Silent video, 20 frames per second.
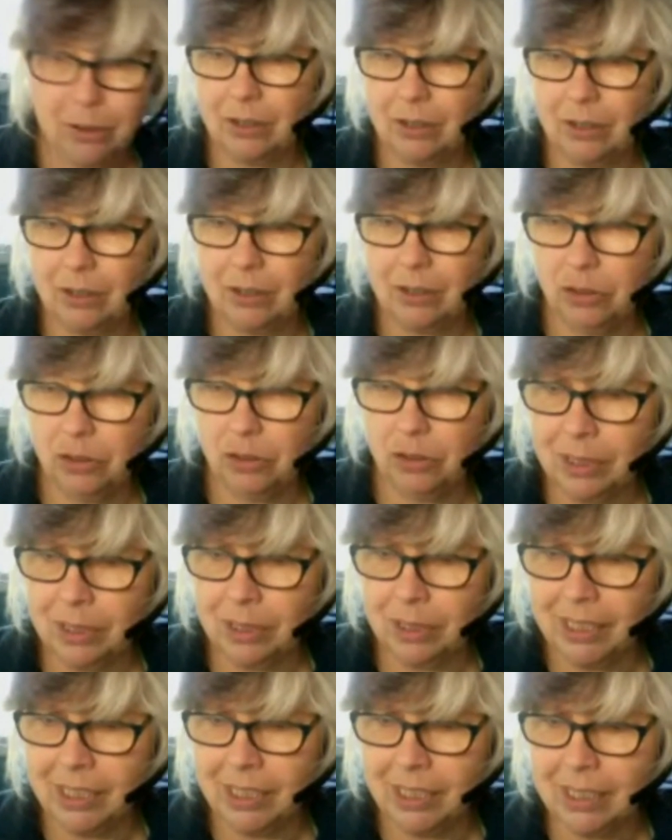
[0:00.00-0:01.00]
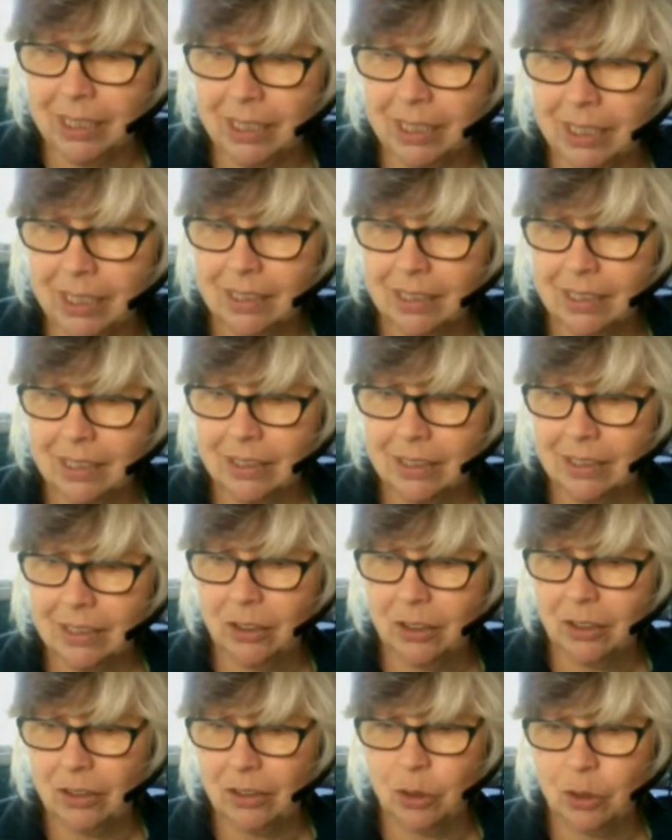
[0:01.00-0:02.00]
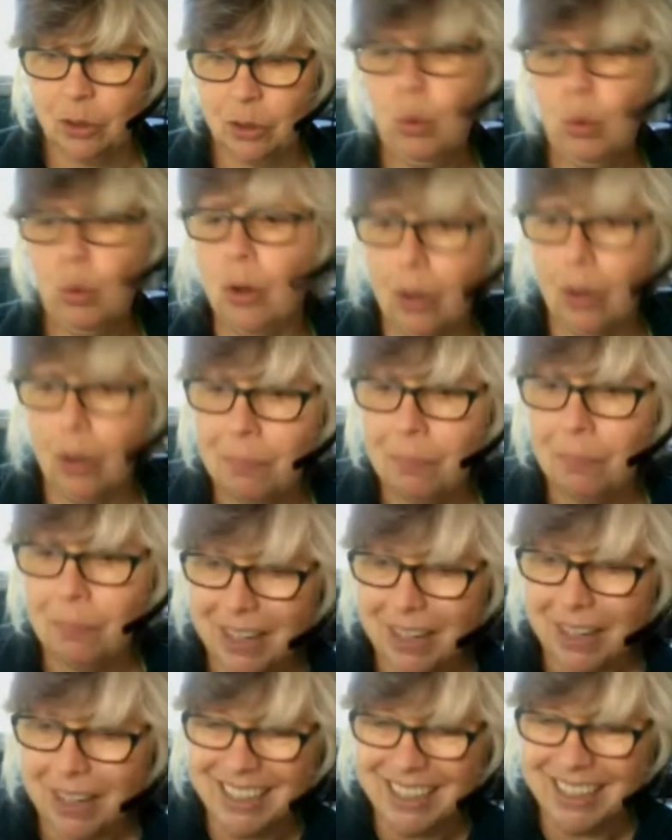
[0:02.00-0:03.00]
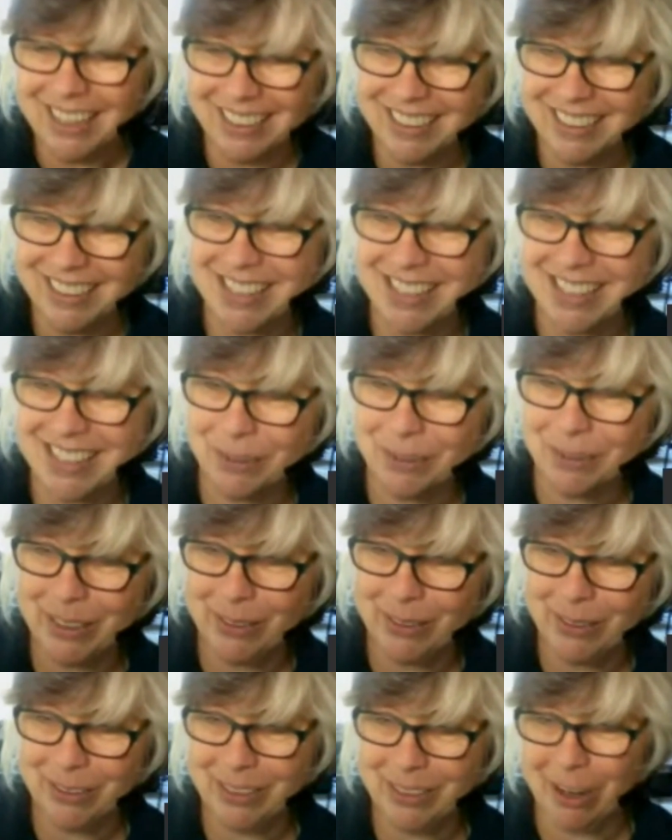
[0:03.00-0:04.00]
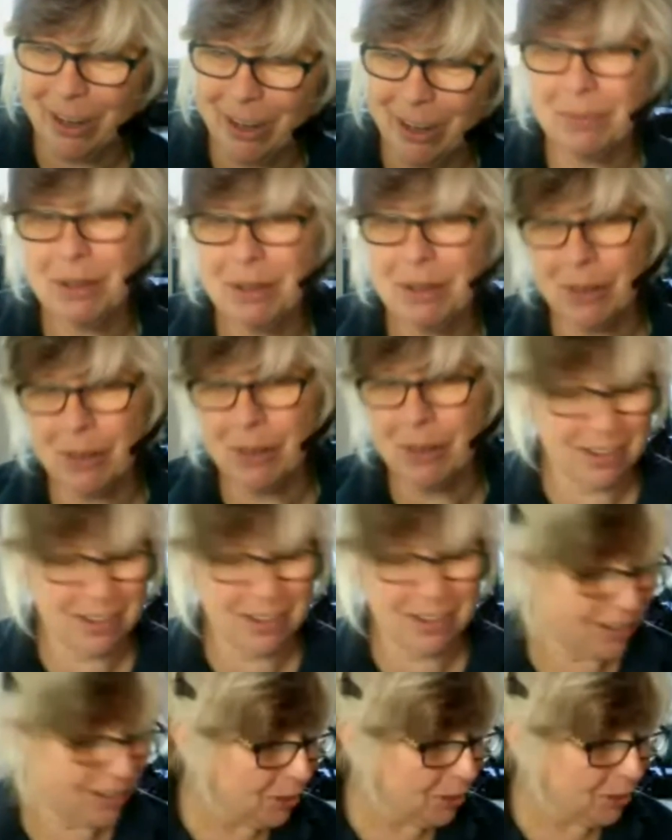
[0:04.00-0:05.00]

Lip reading: unusually cool, just really, really great. I mean, one of the